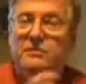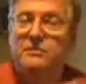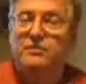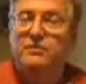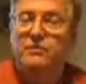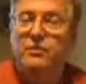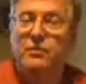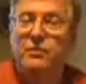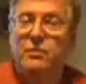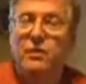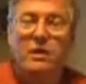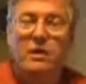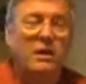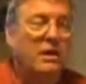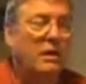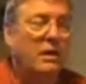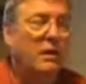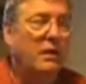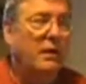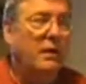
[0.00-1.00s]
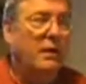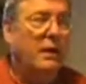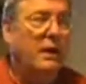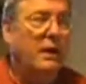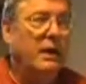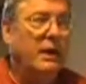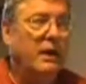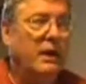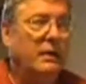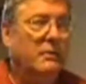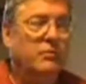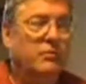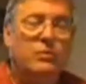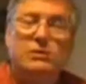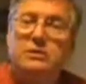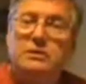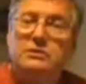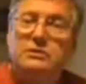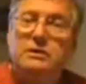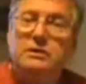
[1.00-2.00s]
for a while, and
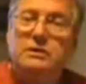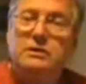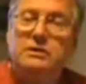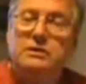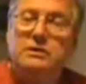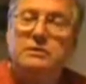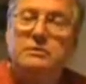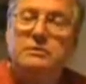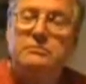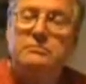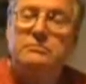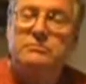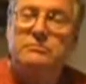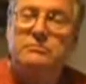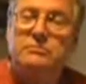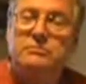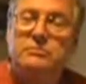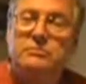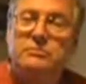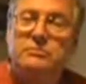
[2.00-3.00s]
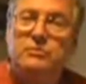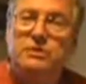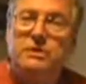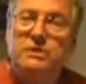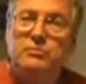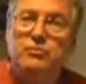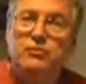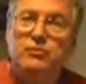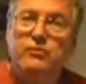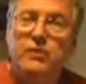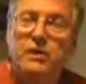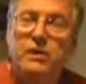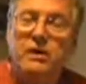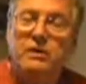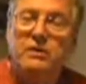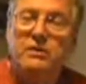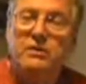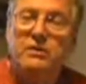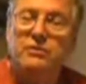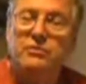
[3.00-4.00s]
we can move on
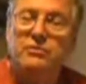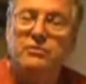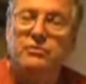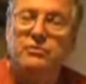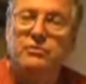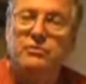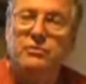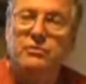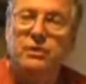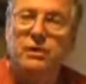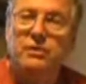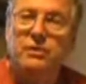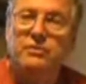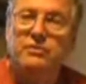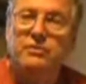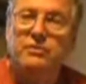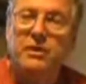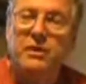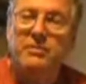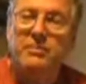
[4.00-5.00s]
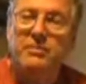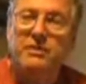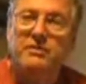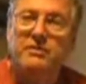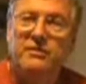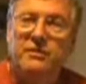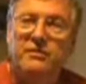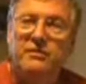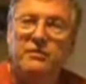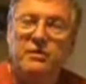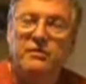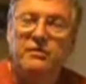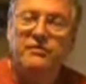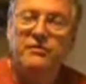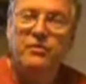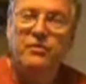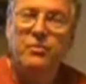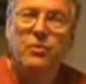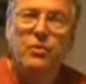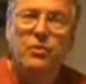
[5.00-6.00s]
to other topics, and you're going to feel
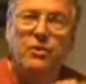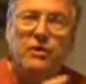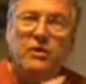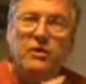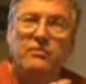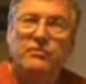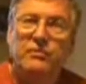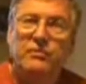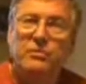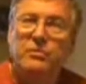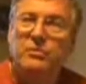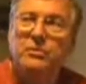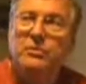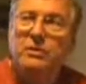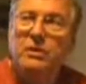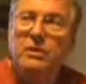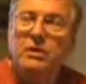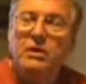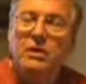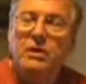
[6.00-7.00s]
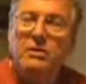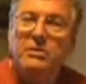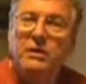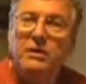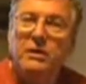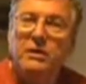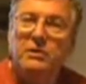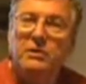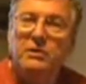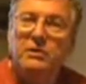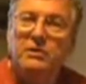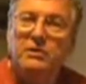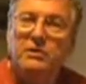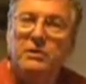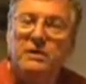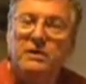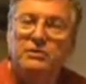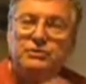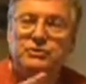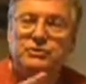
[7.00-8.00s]
more comfortable about the
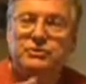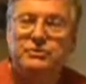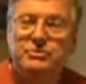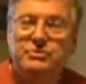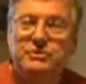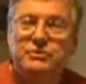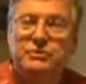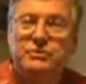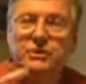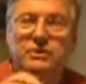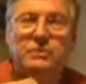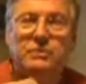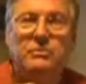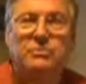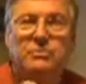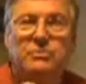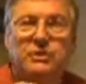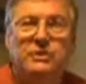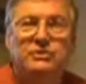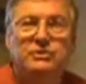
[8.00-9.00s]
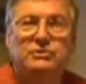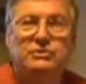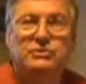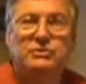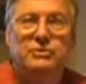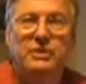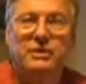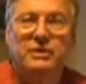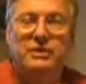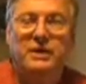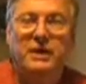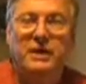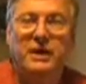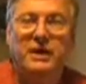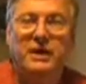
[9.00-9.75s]
relationship between pressure and head.